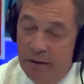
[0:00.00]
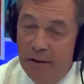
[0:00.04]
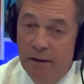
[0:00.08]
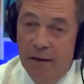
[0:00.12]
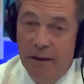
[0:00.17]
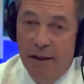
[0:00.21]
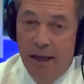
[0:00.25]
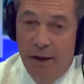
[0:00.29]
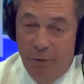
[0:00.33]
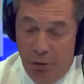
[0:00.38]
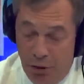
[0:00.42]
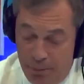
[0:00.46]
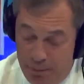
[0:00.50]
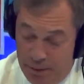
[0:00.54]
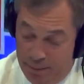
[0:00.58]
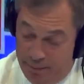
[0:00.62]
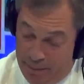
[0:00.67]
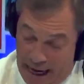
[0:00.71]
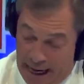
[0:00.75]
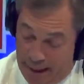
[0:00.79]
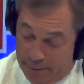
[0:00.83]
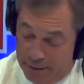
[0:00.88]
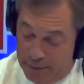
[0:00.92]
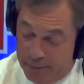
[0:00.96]
there would
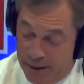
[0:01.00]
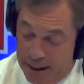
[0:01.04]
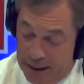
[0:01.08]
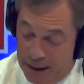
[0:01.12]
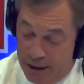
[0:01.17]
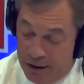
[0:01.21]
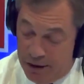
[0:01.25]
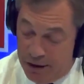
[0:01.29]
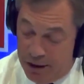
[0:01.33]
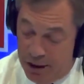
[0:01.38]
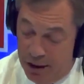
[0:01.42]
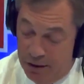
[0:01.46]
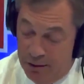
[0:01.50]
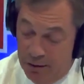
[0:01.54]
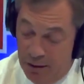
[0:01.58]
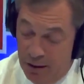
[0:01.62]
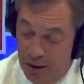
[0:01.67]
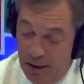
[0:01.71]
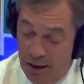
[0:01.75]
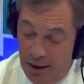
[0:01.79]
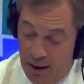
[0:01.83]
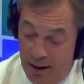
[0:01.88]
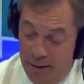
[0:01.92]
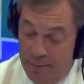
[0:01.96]
perhaps be an issue.
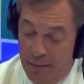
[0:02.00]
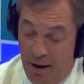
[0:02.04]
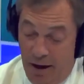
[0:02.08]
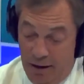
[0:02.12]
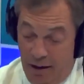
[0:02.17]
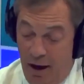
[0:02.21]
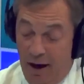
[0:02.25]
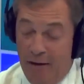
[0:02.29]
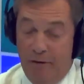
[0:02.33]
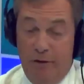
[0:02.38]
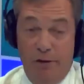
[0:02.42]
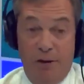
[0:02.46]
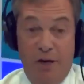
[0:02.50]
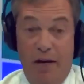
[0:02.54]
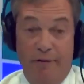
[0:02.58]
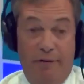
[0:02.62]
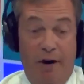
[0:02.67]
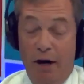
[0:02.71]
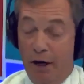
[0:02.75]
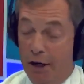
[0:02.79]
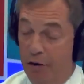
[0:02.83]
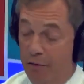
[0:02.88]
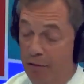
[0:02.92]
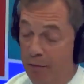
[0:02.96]
And I've
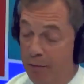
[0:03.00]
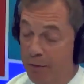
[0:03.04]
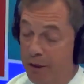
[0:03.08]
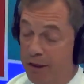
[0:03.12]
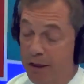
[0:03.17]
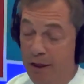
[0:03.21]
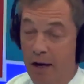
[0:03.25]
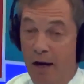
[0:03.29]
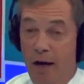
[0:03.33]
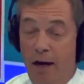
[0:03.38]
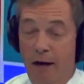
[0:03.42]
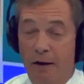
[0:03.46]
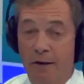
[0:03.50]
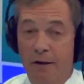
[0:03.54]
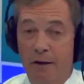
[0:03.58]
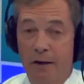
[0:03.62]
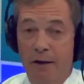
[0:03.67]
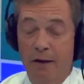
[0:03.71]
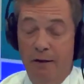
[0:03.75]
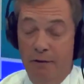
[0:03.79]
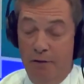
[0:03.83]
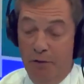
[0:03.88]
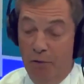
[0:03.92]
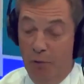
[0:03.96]
argued from the start
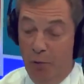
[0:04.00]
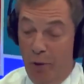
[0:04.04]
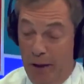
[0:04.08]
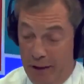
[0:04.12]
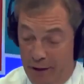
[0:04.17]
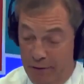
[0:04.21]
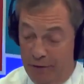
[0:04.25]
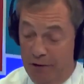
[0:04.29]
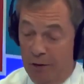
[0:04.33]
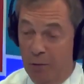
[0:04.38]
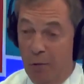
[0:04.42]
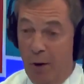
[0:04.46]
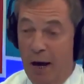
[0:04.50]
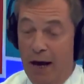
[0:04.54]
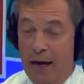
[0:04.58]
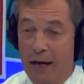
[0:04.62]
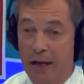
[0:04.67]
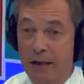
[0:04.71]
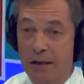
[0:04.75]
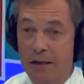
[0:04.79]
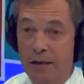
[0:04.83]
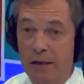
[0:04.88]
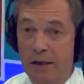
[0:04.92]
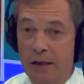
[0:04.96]
that one of the
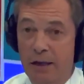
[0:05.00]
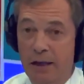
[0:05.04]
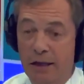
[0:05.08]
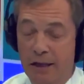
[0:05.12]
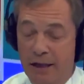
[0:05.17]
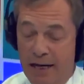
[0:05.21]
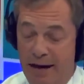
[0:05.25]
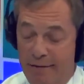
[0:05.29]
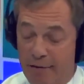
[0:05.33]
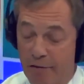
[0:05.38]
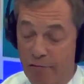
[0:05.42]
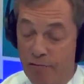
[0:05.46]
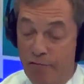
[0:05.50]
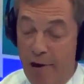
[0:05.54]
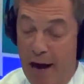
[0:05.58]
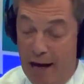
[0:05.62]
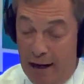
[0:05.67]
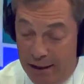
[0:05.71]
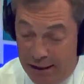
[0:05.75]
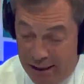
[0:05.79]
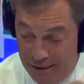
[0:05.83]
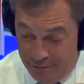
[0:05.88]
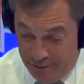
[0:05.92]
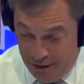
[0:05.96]
ways to have a
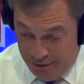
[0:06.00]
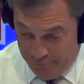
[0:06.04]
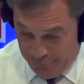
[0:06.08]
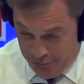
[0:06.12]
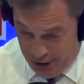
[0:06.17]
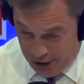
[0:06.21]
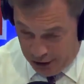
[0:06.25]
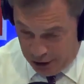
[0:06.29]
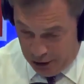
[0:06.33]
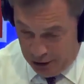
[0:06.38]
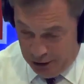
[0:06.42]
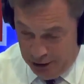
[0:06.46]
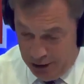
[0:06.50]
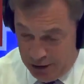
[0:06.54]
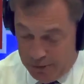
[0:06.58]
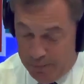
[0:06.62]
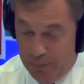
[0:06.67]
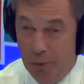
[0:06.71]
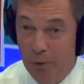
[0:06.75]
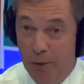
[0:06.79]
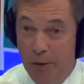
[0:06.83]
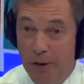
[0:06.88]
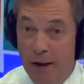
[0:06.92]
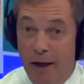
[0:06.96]
relatively frictionless
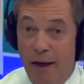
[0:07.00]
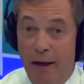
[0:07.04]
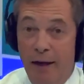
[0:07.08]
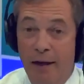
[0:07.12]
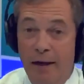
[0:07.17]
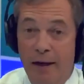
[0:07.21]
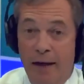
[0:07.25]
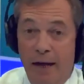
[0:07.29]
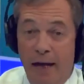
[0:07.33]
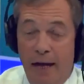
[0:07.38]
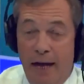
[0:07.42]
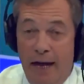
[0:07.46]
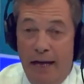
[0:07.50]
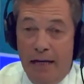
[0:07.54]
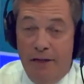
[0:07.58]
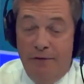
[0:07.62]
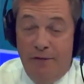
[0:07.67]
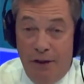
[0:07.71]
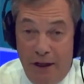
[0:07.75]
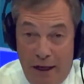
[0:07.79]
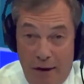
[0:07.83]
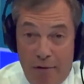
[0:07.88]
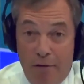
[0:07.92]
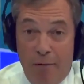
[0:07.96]
border is for
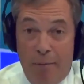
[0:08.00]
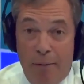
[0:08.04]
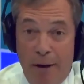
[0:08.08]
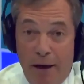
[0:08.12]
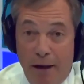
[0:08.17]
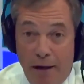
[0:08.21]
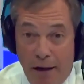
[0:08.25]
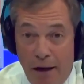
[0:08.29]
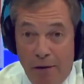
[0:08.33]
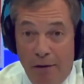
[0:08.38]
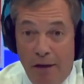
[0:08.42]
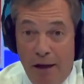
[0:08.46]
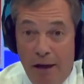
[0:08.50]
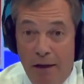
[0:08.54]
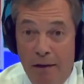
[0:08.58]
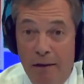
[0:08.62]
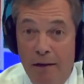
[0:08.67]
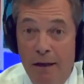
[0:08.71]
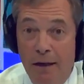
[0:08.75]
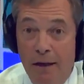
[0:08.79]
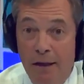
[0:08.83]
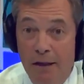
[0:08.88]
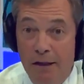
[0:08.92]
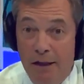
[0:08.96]
the European Union
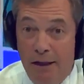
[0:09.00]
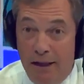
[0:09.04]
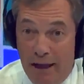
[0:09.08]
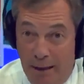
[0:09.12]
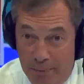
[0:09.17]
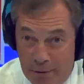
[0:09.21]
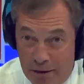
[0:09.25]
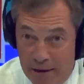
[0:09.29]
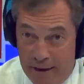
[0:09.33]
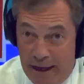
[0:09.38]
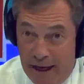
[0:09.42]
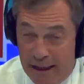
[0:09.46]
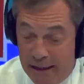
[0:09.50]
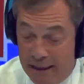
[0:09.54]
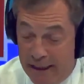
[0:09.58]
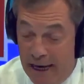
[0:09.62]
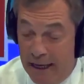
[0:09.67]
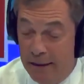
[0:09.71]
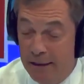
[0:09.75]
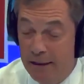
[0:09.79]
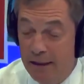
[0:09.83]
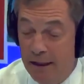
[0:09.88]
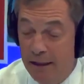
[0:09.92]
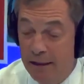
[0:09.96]
to come to their
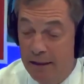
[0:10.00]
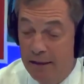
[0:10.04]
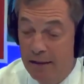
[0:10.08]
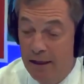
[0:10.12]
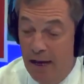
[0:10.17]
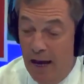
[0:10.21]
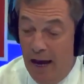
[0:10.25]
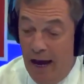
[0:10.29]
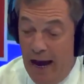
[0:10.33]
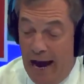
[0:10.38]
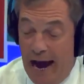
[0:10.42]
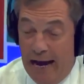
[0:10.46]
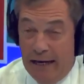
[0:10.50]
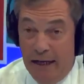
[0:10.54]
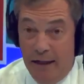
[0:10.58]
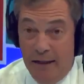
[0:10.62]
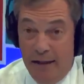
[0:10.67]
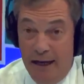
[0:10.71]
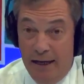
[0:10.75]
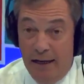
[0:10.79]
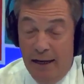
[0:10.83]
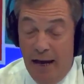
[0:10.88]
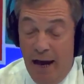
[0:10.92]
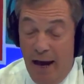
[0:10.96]
senses, and
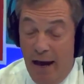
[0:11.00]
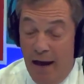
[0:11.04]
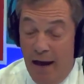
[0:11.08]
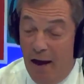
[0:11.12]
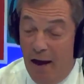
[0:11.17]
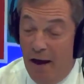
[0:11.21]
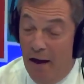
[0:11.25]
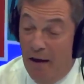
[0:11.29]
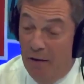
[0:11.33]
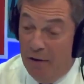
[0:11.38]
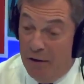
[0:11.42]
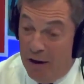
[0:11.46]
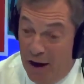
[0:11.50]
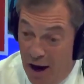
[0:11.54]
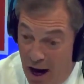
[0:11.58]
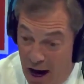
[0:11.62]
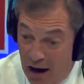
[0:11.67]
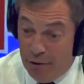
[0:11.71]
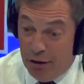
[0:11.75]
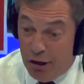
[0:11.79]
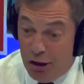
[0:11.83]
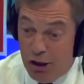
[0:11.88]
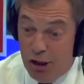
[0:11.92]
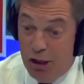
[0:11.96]
indeed the
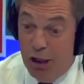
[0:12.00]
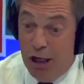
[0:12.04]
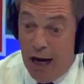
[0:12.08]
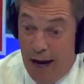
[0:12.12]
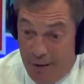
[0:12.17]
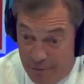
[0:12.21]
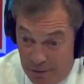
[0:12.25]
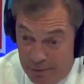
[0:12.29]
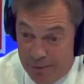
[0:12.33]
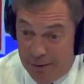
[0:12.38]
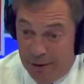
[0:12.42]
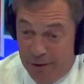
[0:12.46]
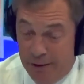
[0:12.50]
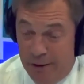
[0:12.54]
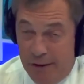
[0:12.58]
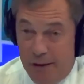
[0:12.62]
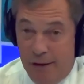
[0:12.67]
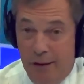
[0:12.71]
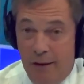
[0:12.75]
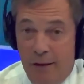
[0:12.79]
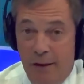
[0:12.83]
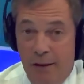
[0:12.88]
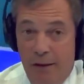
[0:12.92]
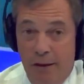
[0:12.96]
Irish government
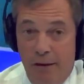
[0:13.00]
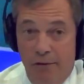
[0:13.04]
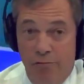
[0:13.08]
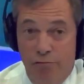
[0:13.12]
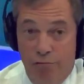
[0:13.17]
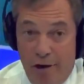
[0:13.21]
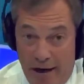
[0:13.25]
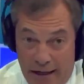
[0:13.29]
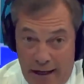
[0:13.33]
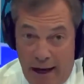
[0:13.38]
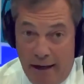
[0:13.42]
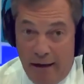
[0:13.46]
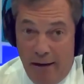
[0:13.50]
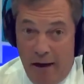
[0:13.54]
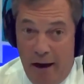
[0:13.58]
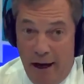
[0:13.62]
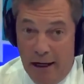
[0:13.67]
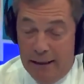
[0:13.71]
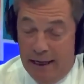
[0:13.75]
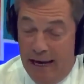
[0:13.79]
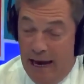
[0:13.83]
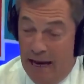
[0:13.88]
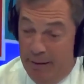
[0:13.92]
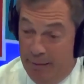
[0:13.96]

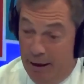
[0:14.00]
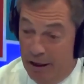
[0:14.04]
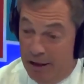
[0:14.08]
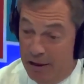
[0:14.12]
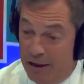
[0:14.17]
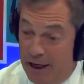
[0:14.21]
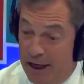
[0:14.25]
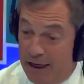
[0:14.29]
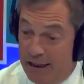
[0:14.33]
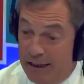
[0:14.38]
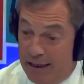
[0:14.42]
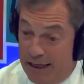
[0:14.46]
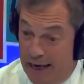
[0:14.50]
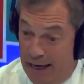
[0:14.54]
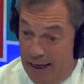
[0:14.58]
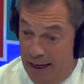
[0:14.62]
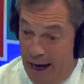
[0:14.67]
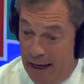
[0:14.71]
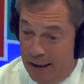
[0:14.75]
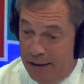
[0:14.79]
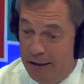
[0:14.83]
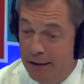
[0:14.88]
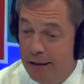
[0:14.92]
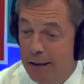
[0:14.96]
recognising how much they sell
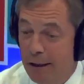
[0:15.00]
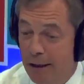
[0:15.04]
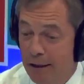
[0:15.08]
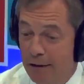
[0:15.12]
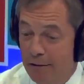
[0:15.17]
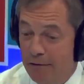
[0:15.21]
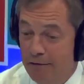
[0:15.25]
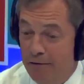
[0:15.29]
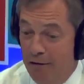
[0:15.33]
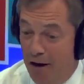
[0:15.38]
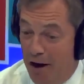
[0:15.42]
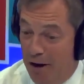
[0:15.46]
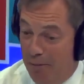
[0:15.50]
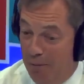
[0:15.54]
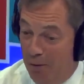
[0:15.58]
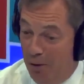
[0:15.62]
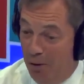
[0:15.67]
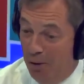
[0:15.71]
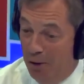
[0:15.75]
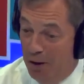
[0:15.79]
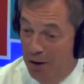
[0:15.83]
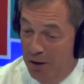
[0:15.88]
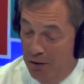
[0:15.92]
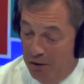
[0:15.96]
us, far
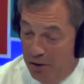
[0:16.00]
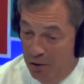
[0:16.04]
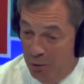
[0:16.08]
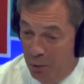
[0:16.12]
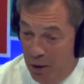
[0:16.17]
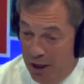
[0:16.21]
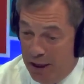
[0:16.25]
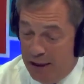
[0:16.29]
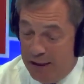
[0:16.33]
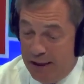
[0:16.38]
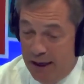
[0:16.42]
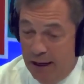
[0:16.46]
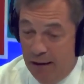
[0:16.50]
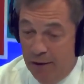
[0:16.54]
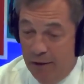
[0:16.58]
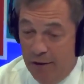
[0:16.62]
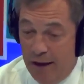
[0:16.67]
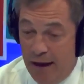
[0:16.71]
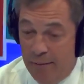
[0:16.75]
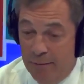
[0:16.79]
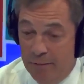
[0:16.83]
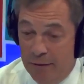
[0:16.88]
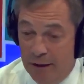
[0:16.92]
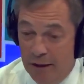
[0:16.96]
more than we sell
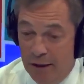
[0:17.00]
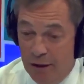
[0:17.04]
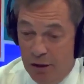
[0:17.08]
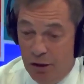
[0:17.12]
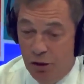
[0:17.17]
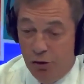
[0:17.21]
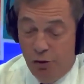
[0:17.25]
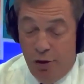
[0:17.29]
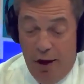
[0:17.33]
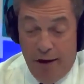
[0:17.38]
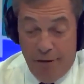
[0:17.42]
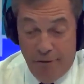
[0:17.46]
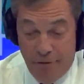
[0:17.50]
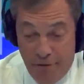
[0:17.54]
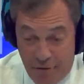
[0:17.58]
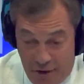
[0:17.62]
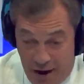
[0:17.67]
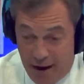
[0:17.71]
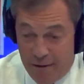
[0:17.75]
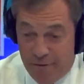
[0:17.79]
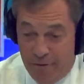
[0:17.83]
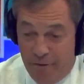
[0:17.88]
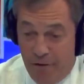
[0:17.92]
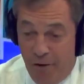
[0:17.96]
them, to try and
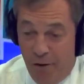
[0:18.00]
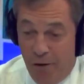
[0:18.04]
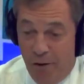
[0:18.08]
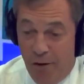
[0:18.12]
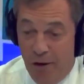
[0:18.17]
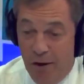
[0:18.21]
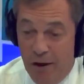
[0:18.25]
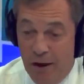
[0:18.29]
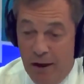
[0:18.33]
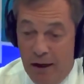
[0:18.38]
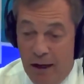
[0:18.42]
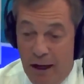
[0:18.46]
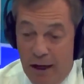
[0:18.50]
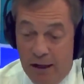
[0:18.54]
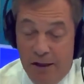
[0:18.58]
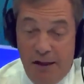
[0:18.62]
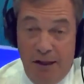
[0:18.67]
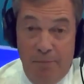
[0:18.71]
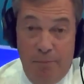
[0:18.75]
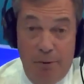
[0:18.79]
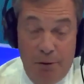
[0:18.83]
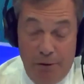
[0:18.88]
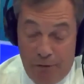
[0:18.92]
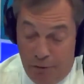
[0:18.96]
fight for a
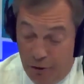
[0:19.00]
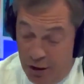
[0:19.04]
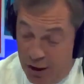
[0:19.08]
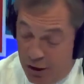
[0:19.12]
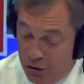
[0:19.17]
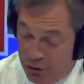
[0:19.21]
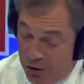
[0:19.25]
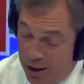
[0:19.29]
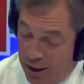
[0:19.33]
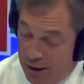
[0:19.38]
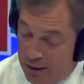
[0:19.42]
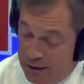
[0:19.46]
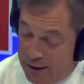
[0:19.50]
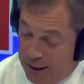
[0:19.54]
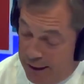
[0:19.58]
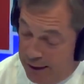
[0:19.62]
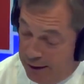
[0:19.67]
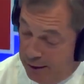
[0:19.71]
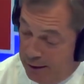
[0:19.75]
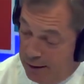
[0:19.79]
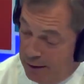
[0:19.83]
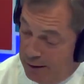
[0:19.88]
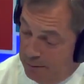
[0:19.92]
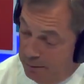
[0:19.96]
simple free trade
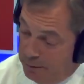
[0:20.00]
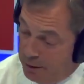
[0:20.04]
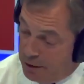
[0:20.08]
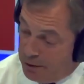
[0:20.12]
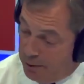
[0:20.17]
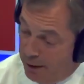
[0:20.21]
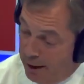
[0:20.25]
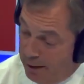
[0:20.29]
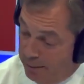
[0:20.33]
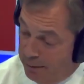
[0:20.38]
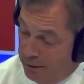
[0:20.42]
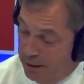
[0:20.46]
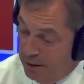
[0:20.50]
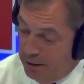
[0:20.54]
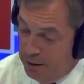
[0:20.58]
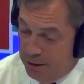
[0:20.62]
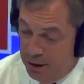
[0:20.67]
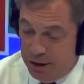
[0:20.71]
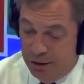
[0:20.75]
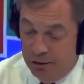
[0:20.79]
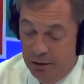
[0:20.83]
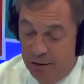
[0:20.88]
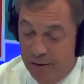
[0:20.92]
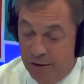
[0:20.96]
deal between the
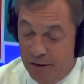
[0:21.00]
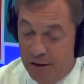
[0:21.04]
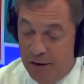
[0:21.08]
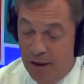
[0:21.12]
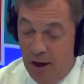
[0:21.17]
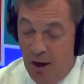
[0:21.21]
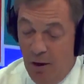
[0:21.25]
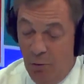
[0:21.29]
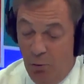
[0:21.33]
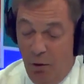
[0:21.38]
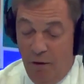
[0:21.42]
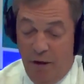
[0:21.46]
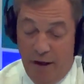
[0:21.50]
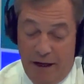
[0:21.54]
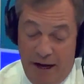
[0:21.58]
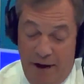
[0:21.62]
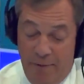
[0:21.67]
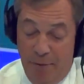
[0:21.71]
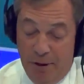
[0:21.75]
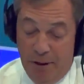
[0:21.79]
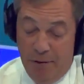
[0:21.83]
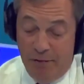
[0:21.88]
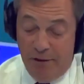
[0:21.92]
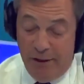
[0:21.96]
two of us. What the
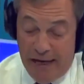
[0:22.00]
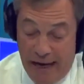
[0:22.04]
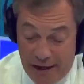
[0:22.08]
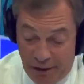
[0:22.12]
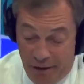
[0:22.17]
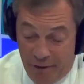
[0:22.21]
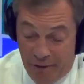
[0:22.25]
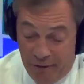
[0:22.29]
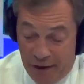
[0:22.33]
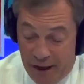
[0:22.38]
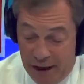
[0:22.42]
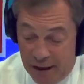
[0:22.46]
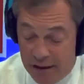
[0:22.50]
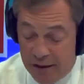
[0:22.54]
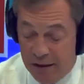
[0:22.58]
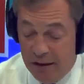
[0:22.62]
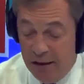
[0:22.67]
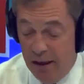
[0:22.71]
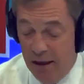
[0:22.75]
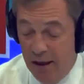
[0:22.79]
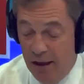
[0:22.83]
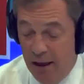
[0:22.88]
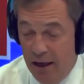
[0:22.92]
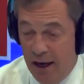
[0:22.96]
government have said on this
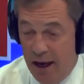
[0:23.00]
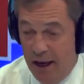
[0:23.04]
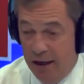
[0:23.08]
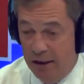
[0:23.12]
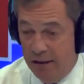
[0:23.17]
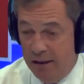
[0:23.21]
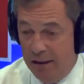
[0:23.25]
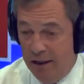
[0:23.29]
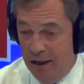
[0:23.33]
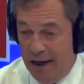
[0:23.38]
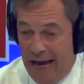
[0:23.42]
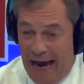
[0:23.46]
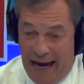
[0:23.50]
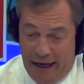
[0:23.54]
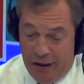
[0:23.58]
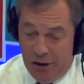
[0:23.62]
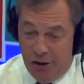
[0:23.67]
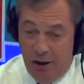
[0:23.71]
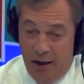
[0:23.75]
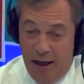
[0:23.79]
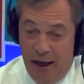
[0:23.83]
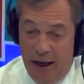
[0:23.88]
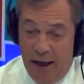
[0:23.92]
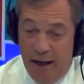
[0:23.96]
is that
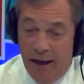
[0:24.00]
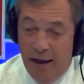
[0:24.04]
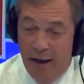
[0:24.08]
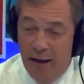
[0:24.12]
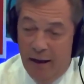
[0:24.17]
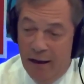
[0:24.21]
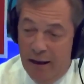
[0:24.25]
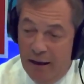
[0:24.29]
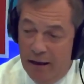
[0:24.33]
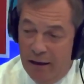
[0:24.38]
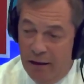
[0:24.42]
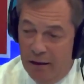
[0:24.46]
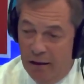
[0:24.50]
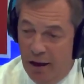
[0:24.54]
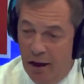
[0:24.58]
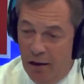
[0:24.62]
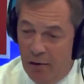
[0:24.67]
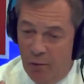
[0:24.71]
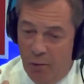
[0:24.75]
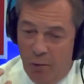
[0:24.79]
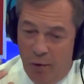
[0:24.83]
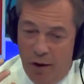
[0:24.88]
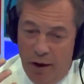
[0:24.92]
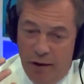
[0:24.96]
actually, you
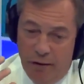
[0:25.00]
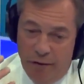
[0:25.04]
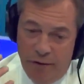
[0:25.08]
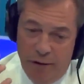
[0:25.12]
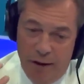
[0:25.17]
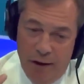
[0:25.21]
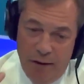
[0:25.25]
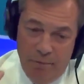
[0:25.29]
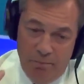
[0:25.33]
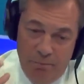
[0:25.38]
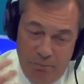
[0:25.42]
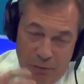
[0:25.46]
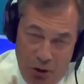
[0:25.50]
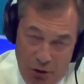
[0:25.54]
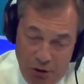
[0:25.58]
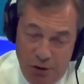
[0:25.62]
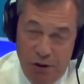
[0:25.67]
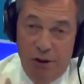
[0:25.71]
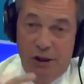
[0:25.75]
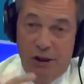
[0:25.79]
know, with modern